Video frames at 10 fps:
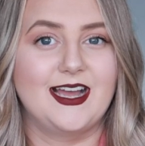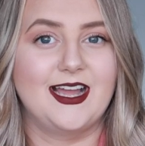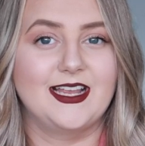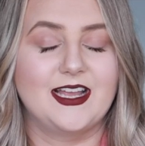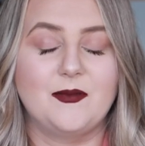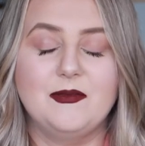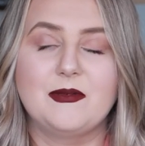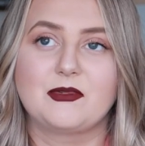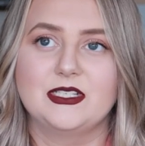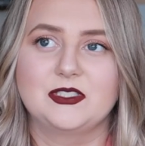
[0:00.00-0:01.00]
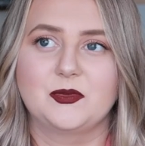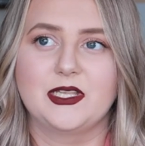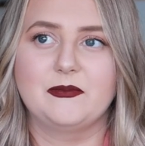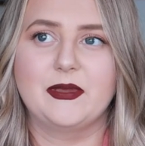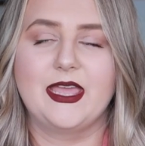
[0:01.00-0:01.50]
I got my membrane
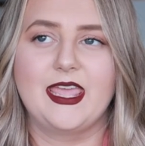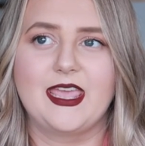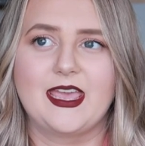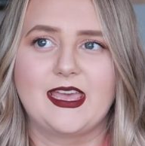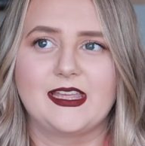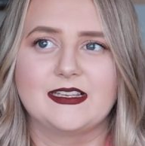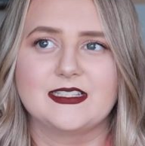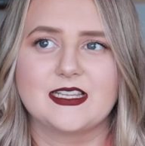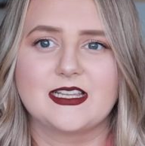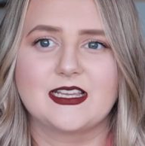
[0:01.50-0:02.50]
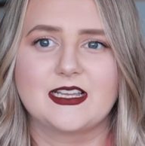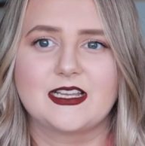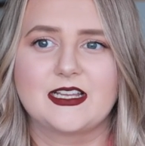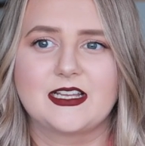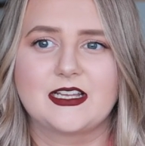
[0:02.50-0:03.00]
sweep, and
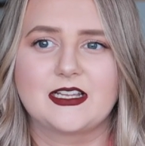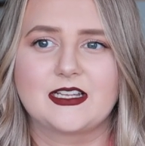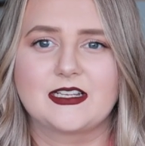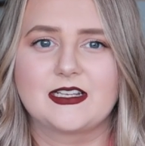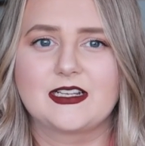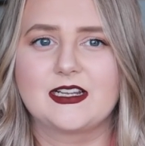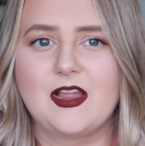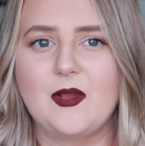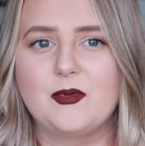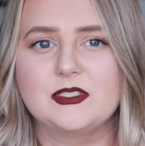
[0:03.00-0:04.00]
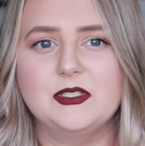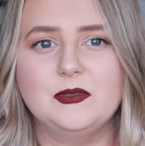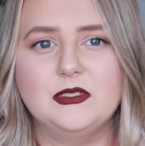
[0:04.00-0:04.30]
I wasn't